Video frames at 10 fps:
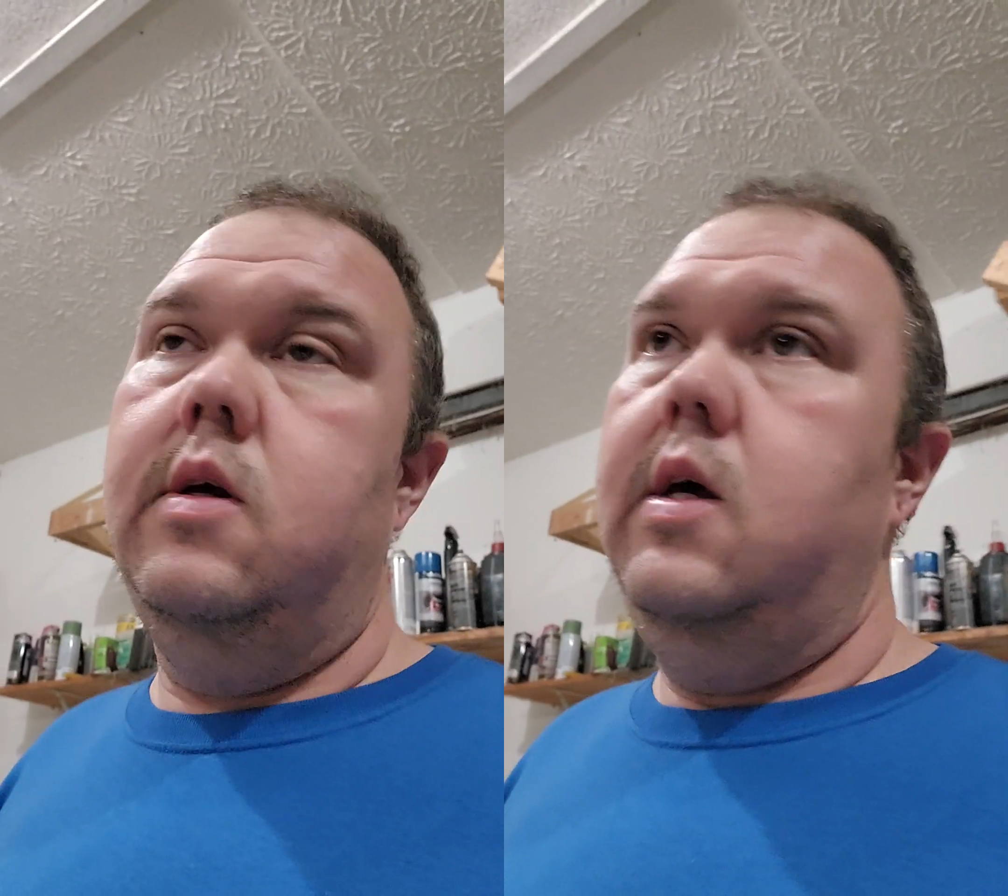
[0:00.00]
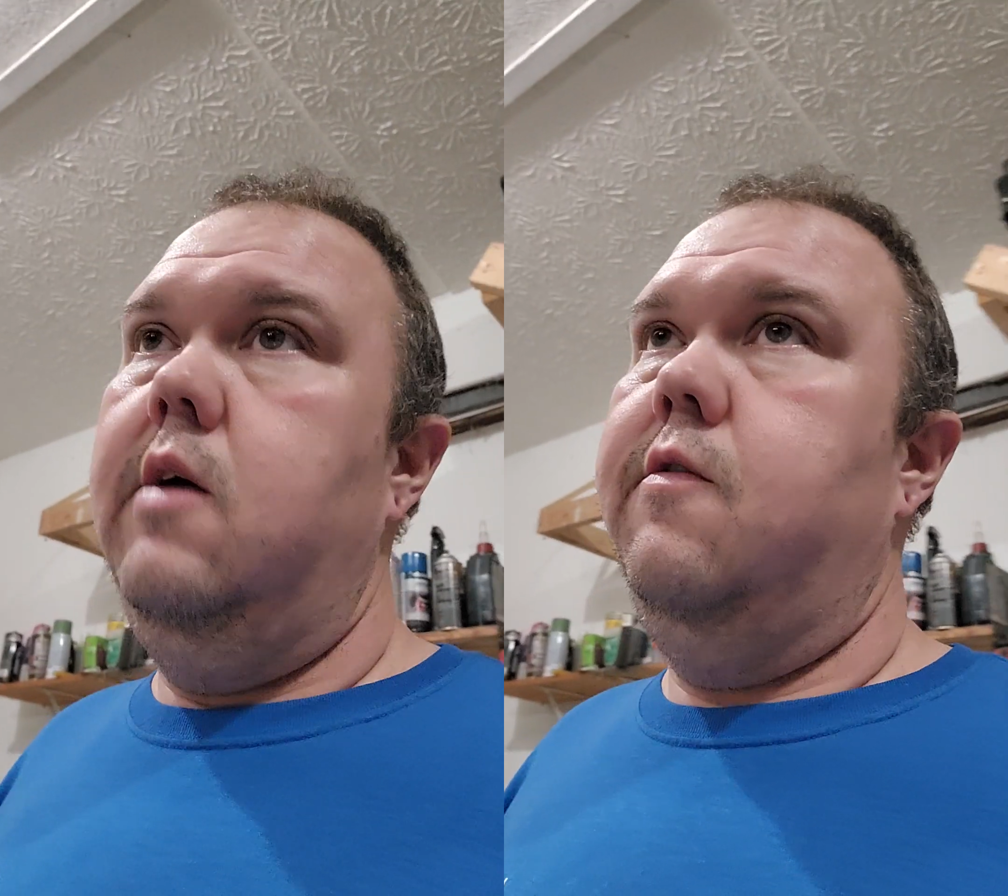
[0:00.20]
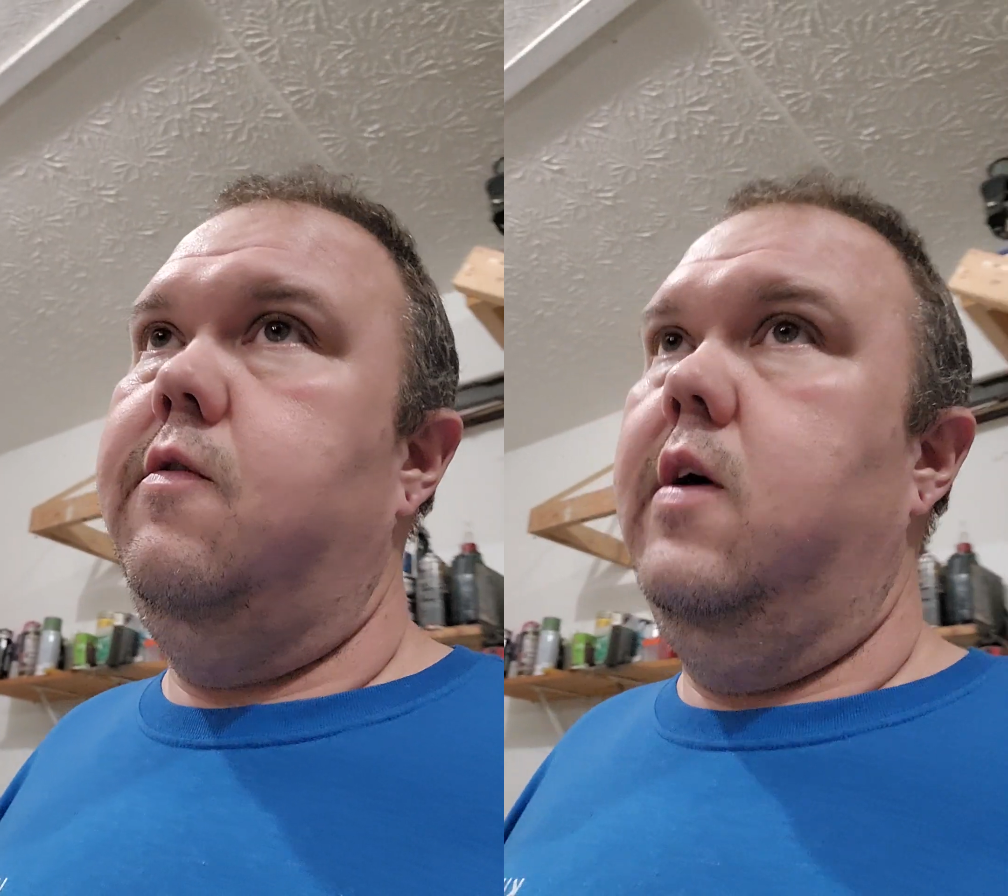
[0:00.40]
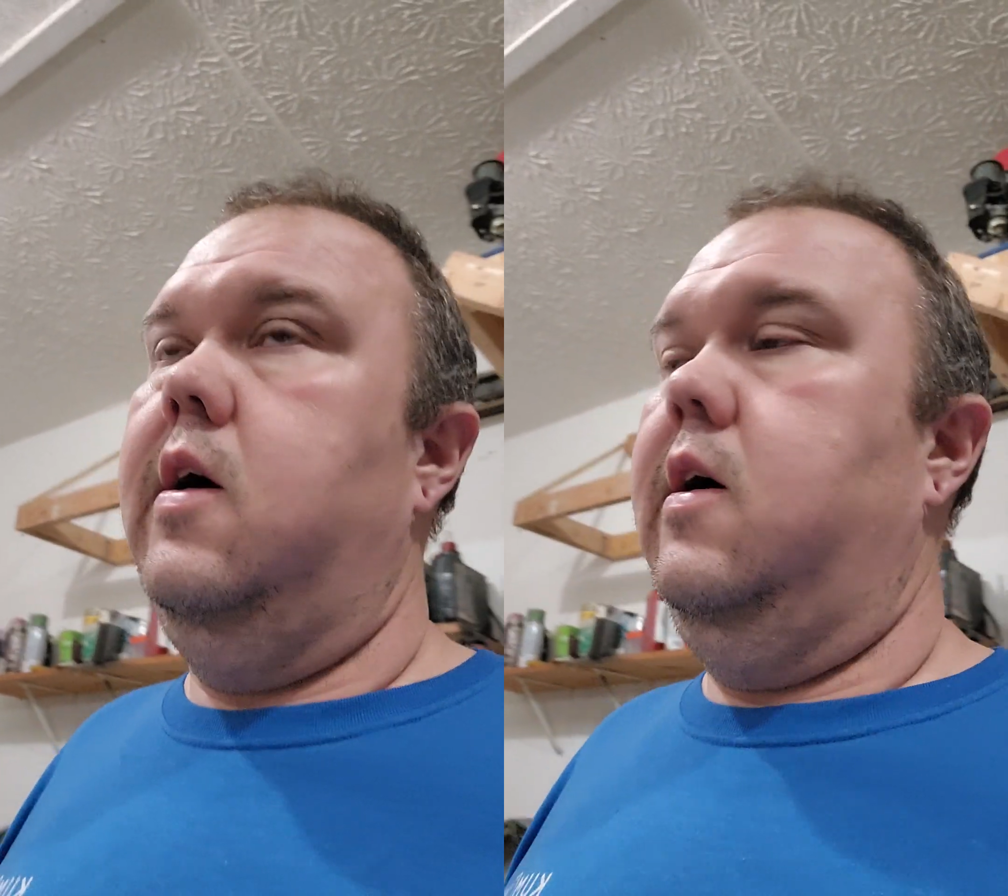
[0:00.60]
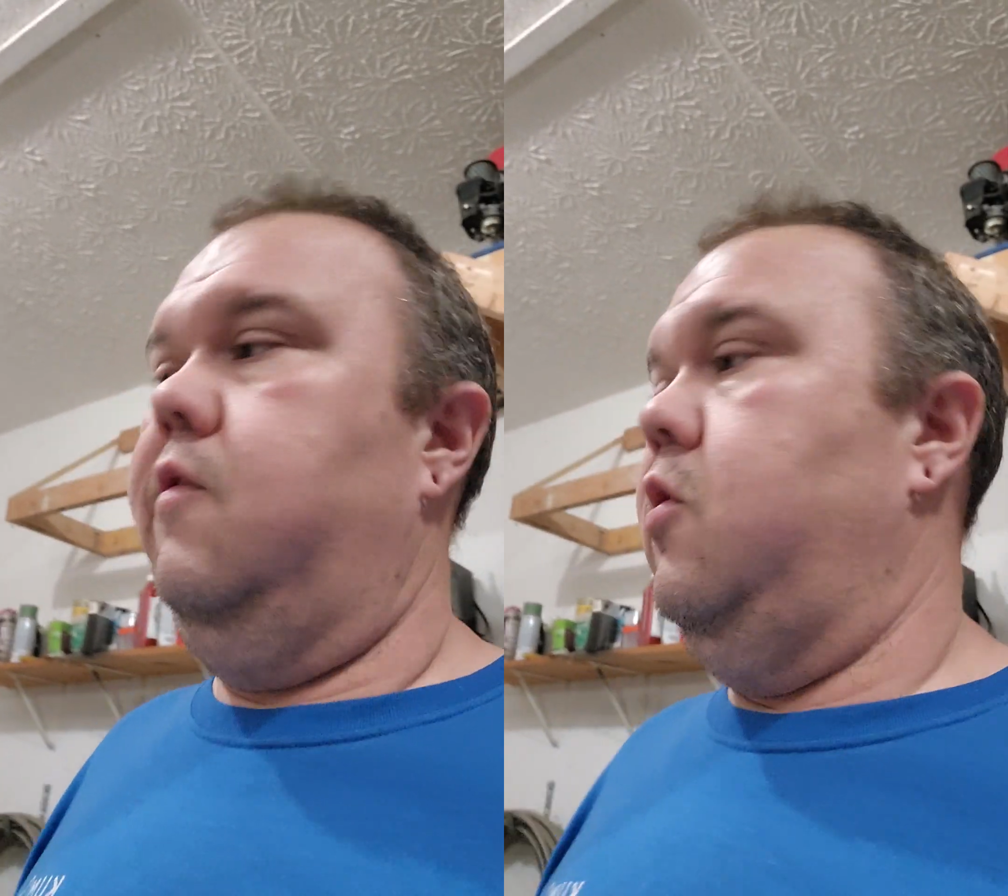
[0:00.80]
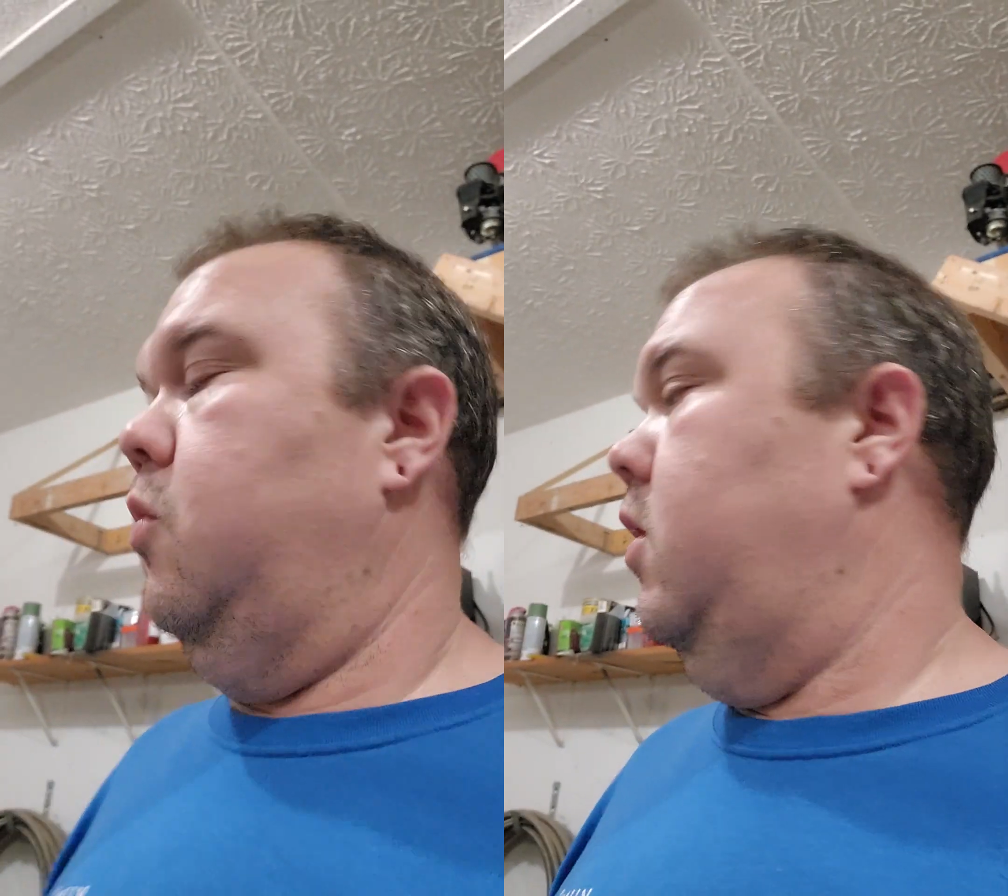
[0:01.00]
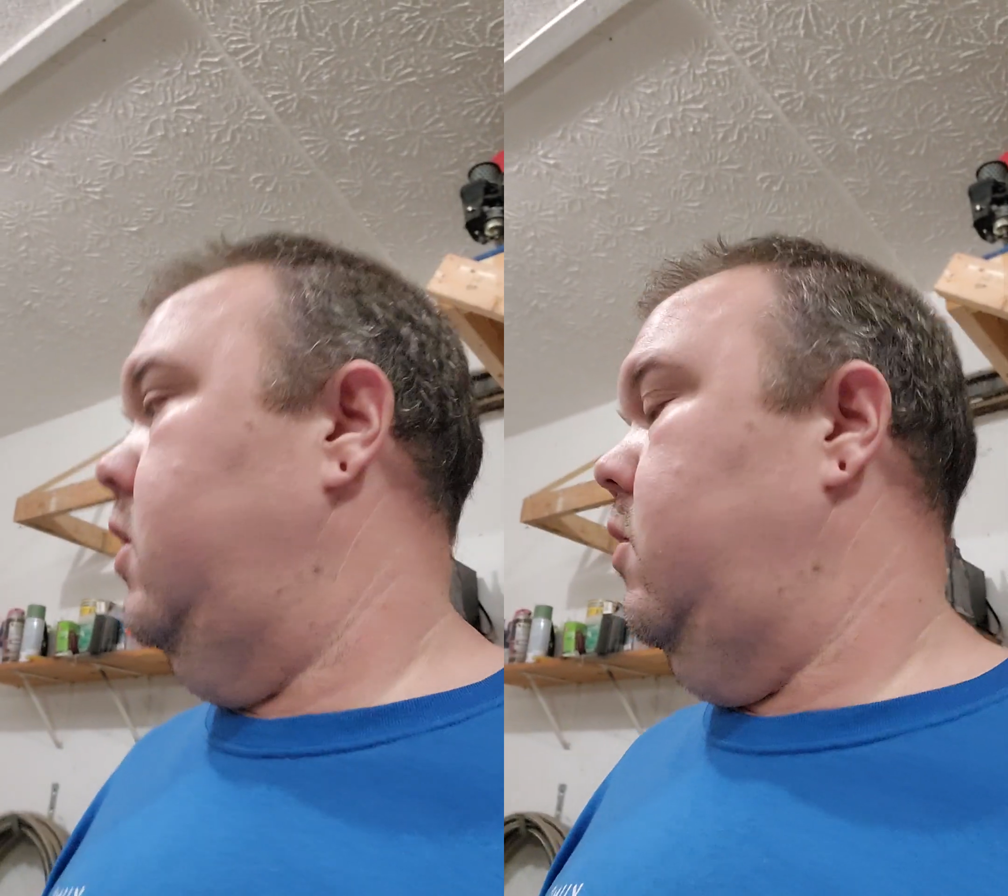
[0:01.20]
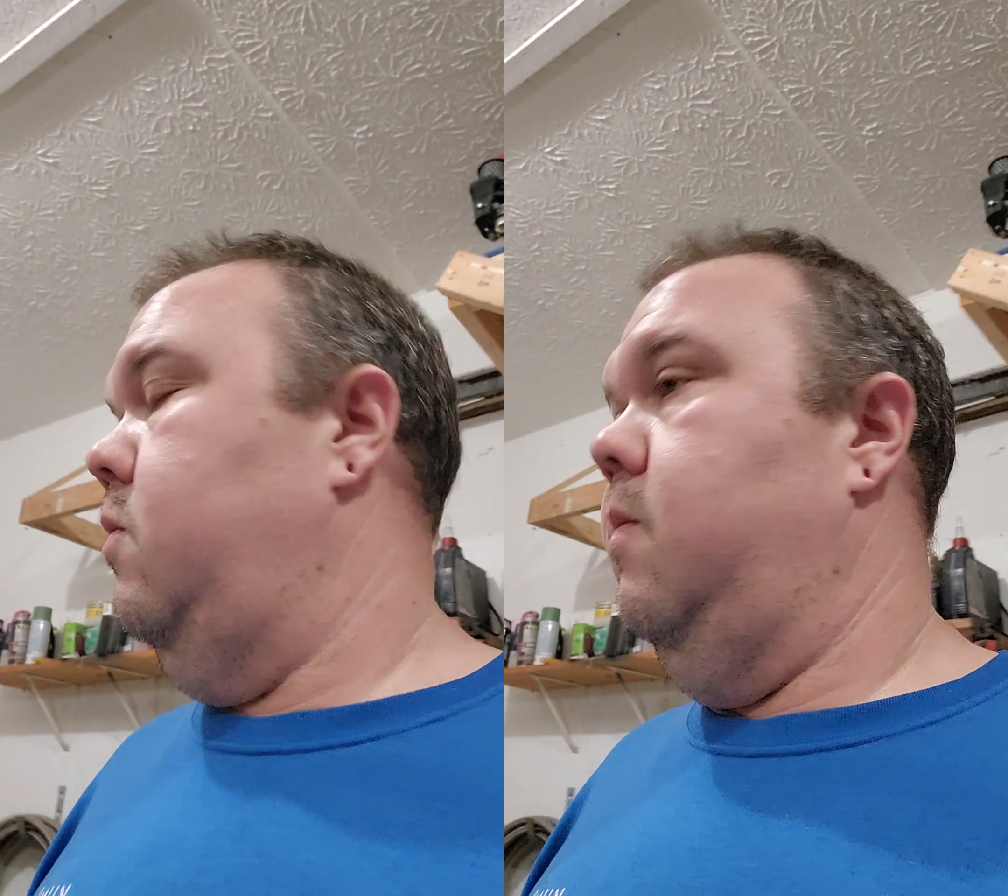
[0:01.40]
if you're wanting to,